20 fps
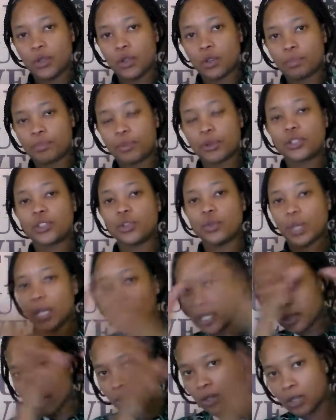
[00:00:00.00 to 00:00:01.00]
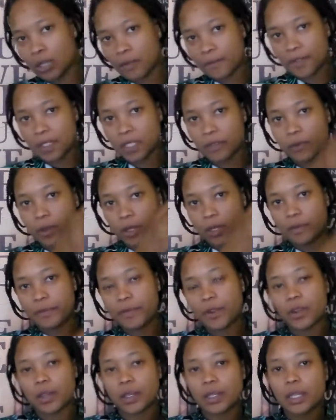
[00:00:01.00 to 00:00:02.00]
you know, puts you in the office for you to
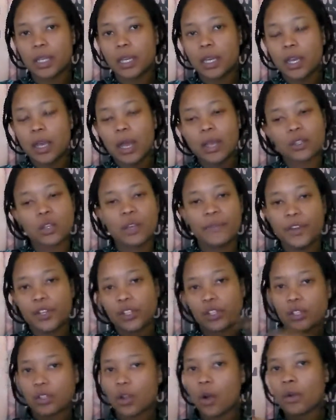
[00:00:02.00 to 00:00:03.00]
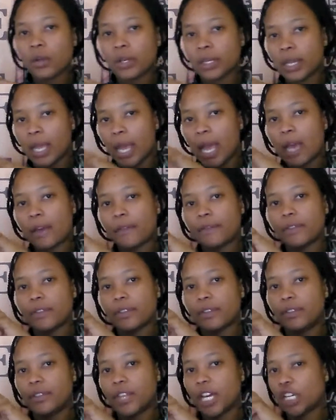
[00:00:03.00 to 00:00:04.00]
flirt. So if you don't
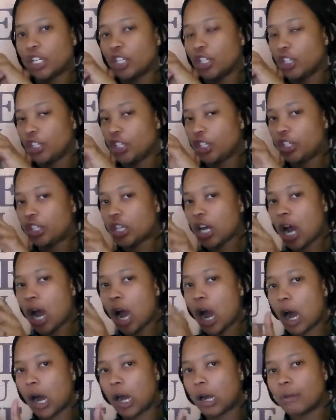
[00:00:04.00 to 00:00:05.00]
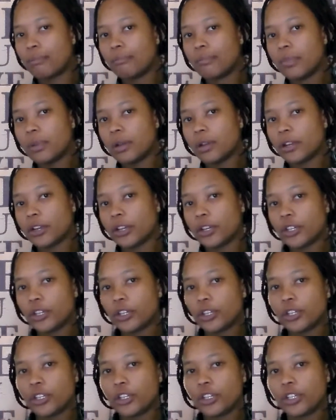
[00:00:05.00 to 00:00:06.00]
have the job,
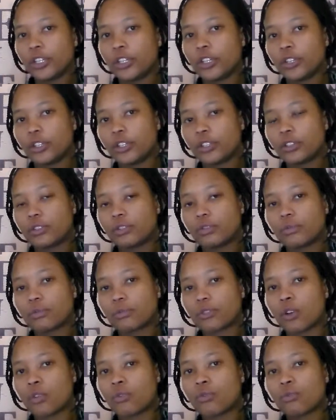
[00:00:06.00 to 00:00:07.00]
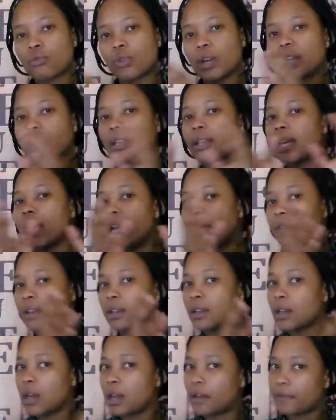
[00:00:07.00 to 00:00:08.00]
you don't really have
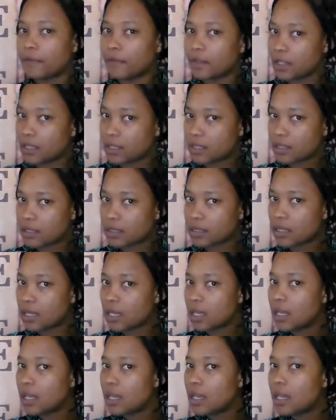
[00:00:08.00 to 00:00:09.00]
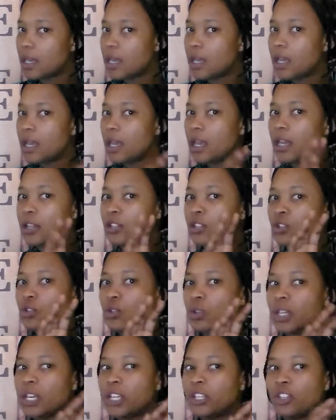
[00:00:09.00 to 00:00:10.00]
an office, and
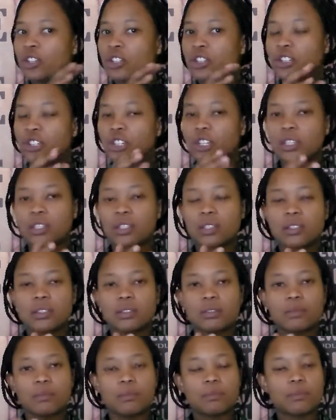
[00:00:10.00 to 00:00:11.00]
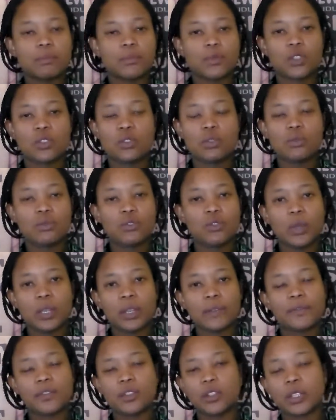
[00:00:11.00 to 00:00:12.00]
so then you're just
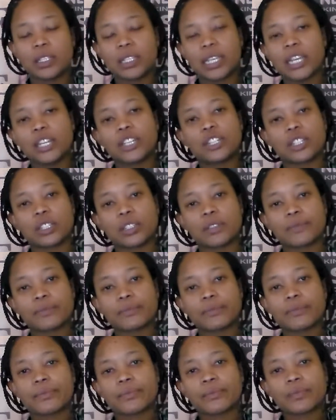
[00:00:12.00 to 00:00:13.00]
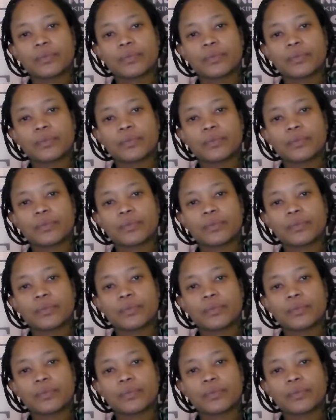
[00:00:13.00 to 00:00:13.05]
doing flirtation,